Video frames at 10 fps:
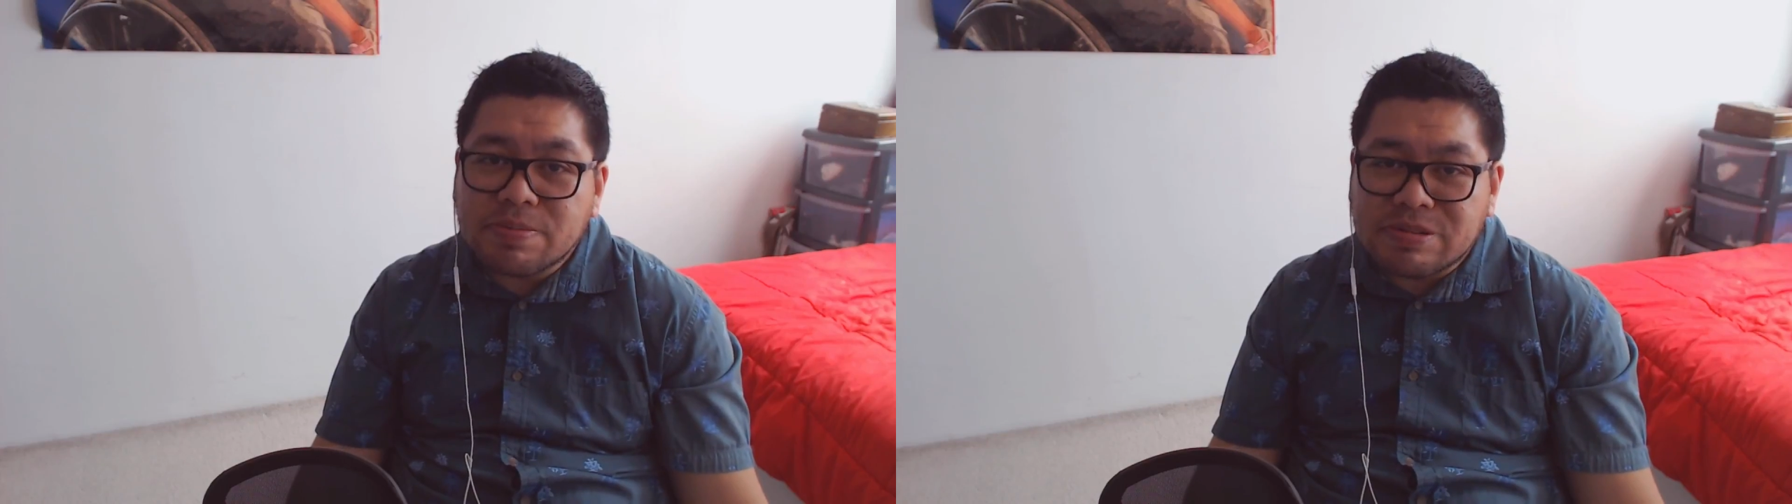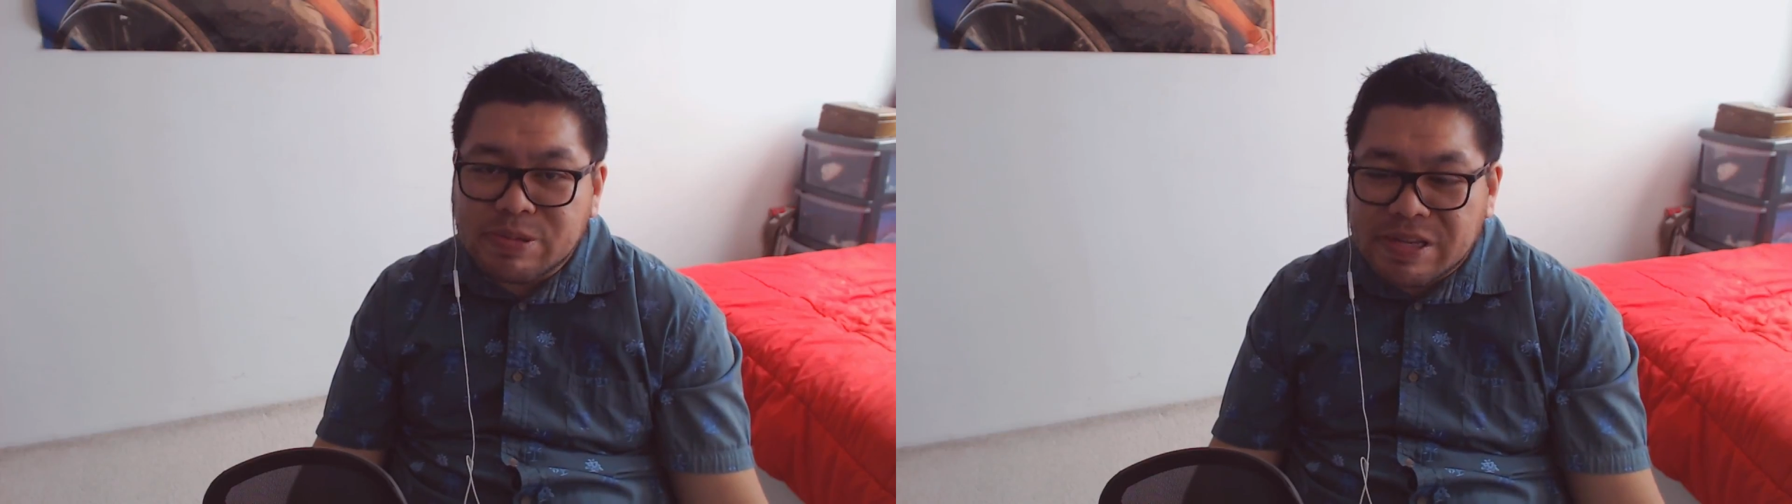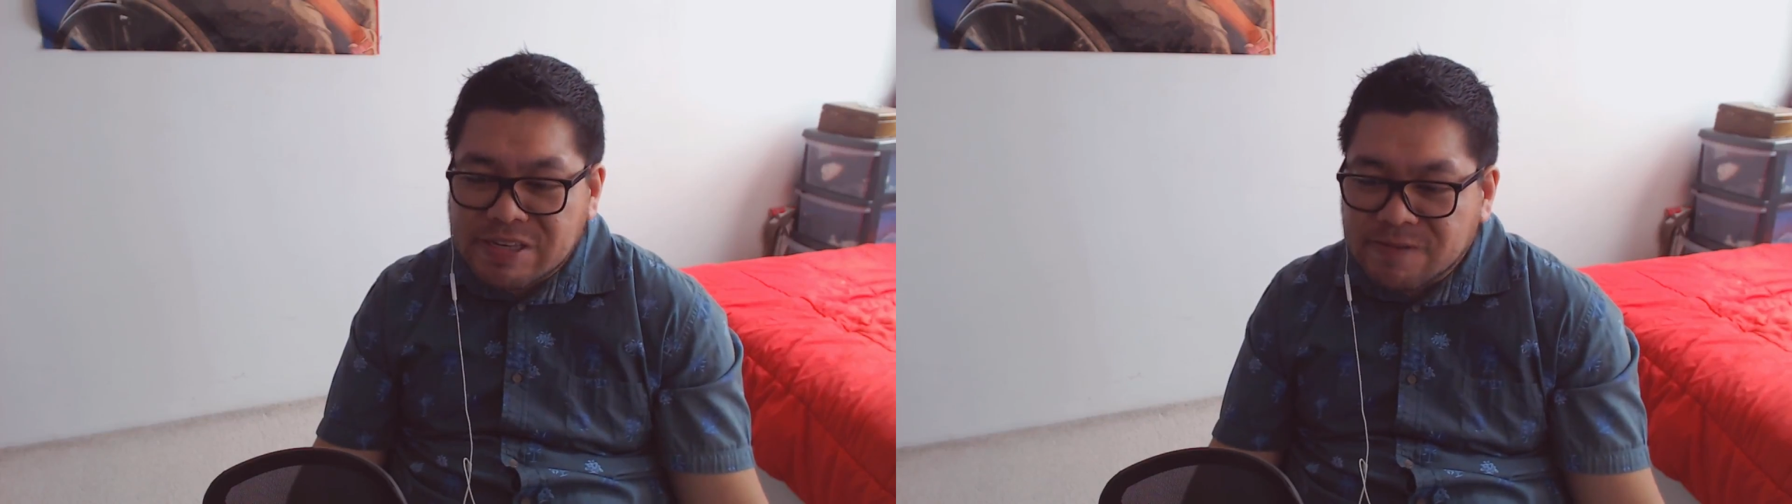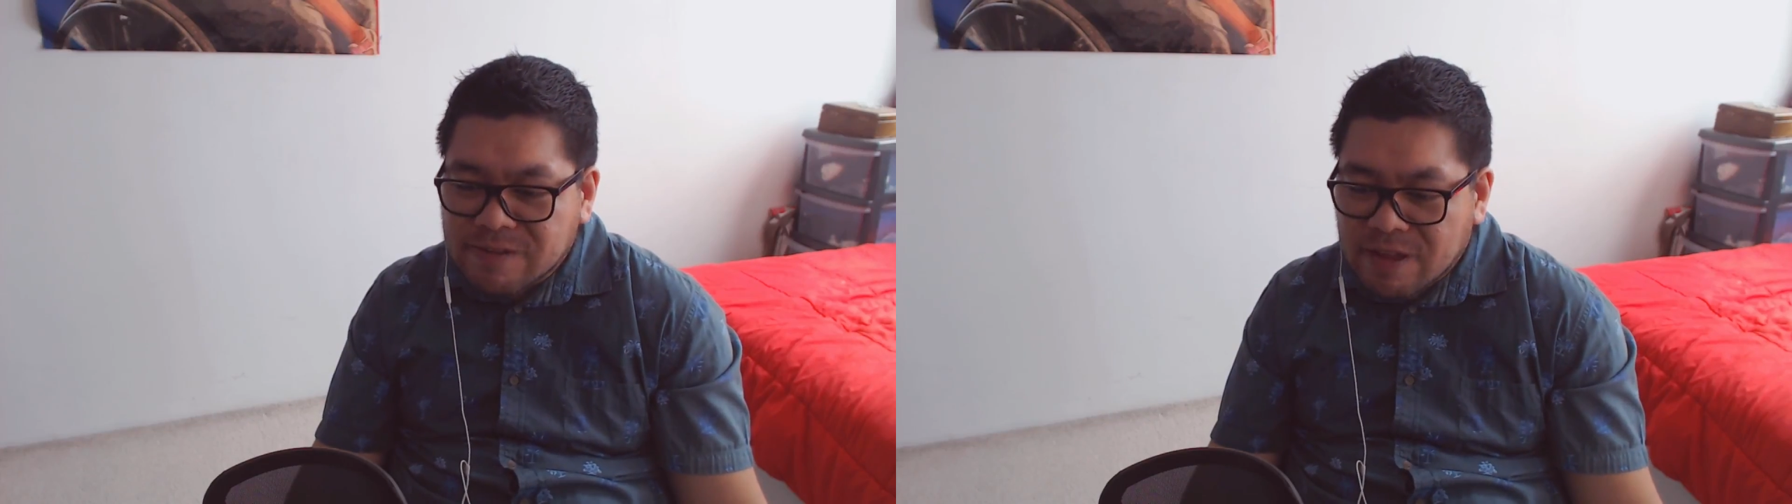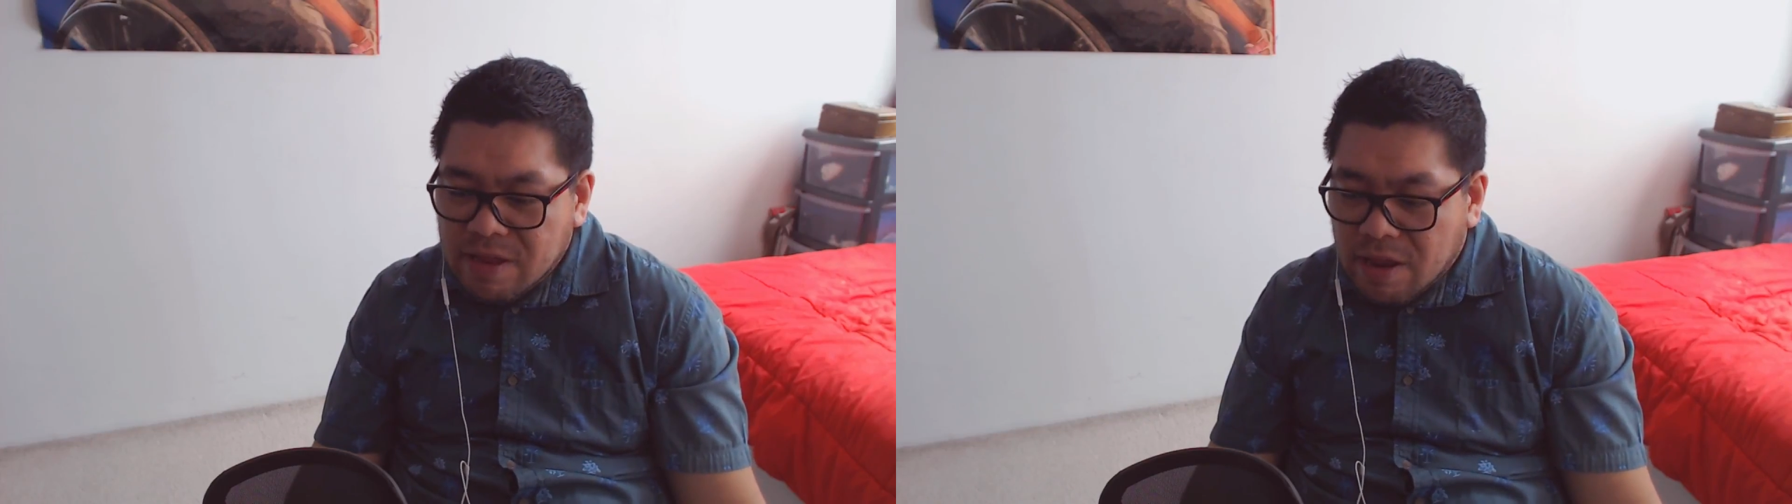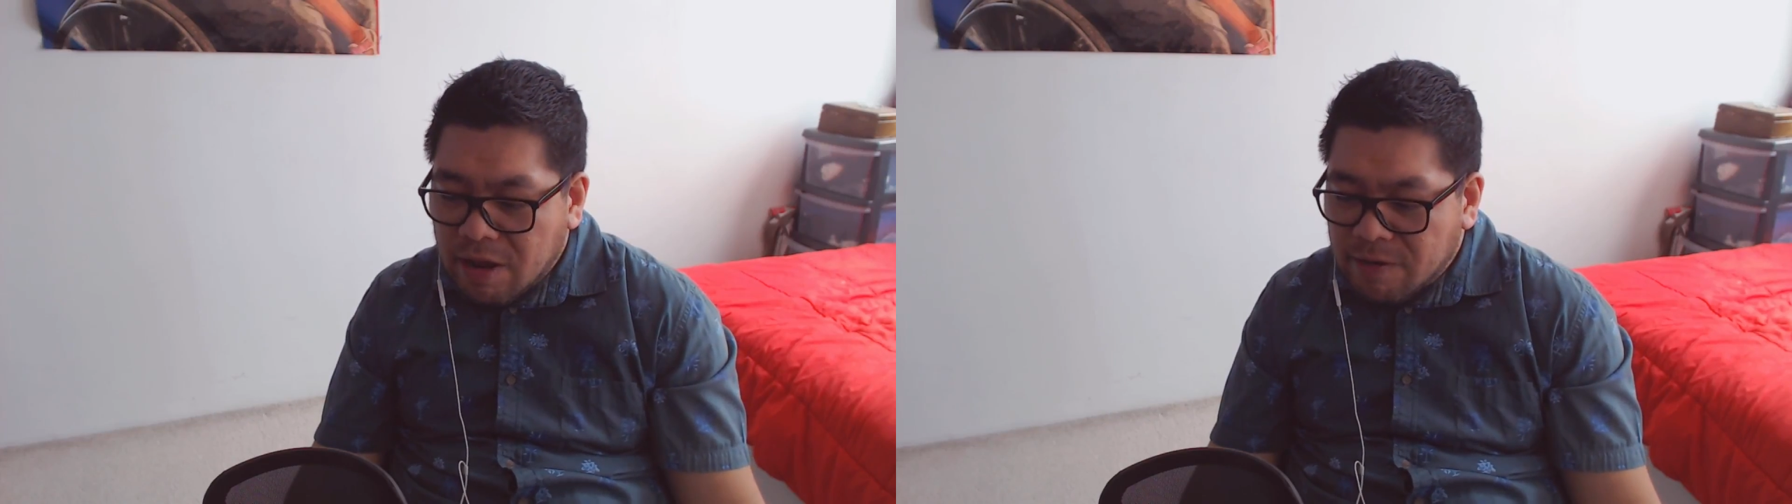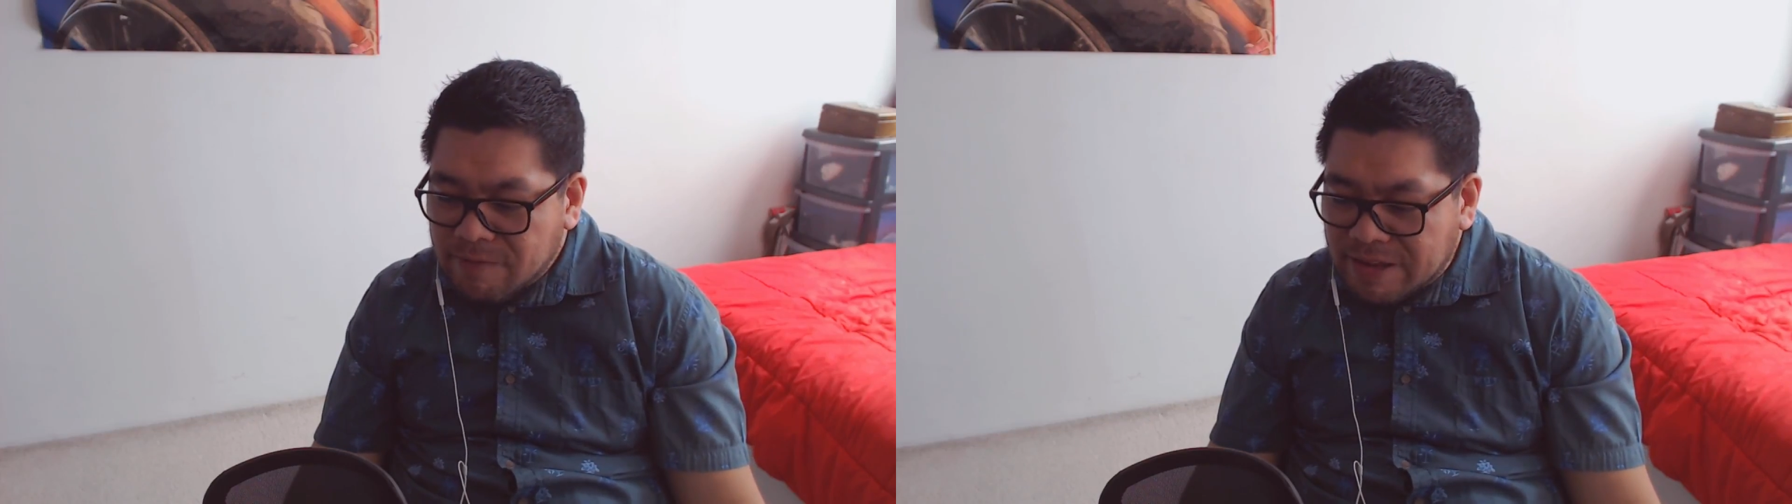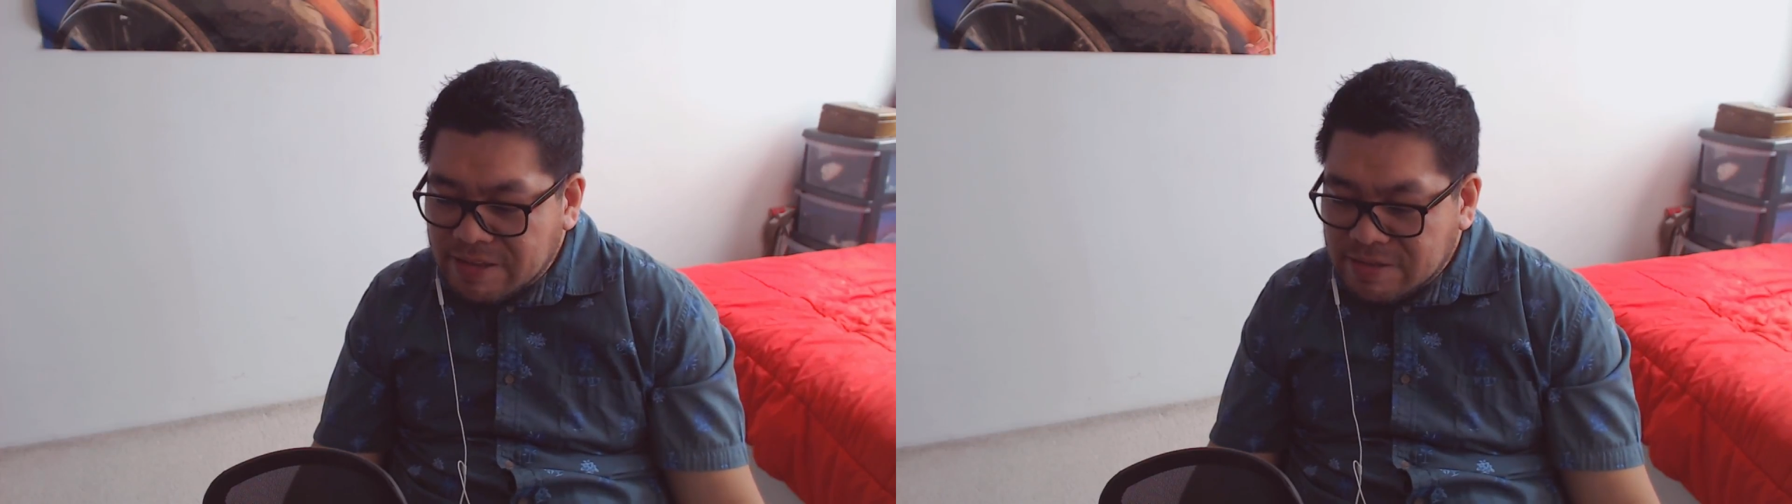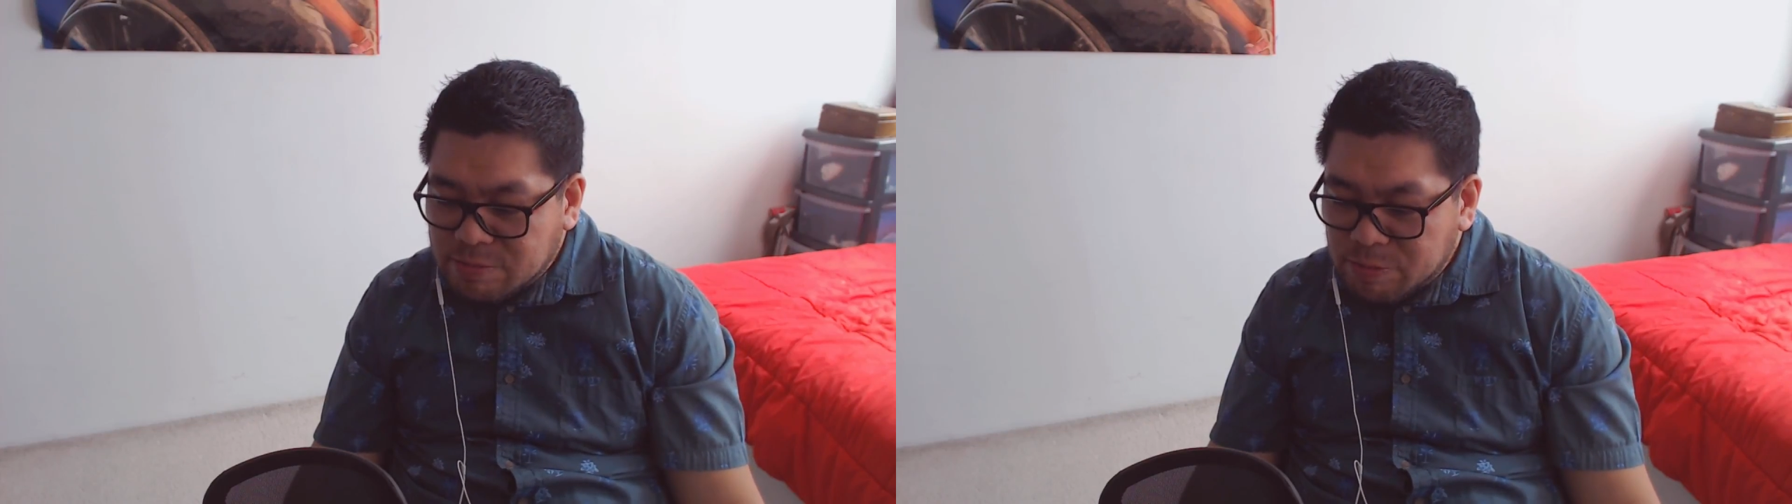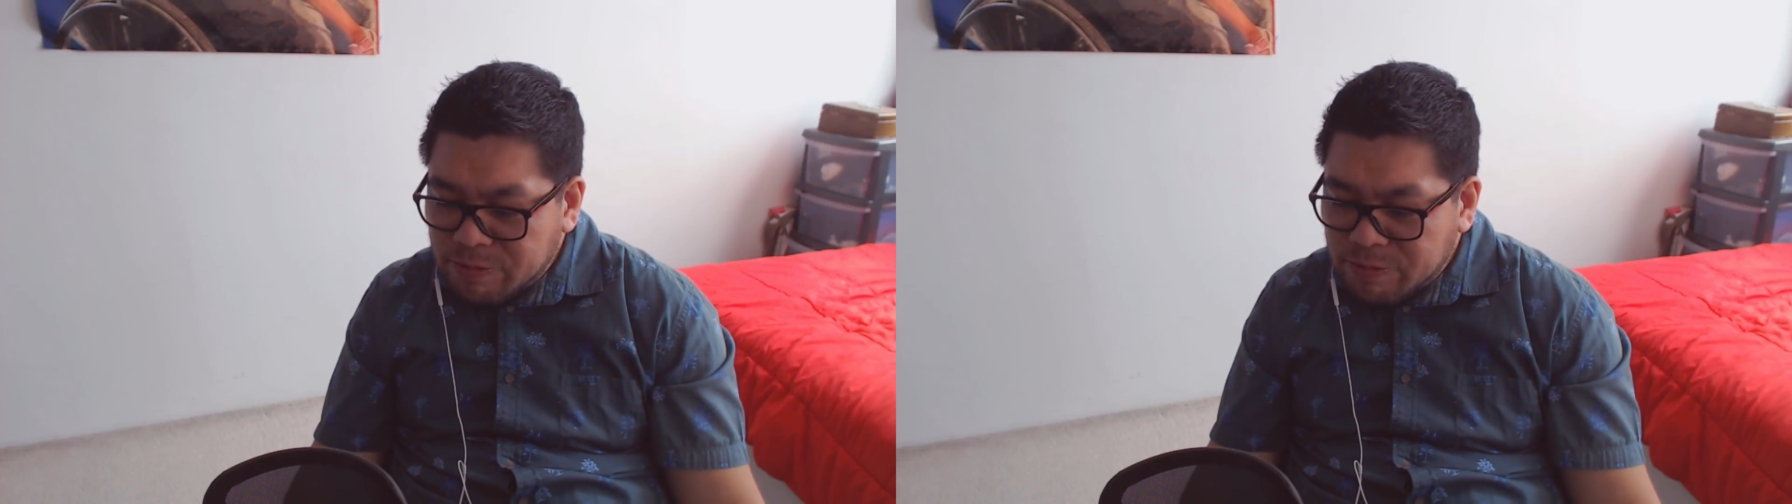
perspective of others.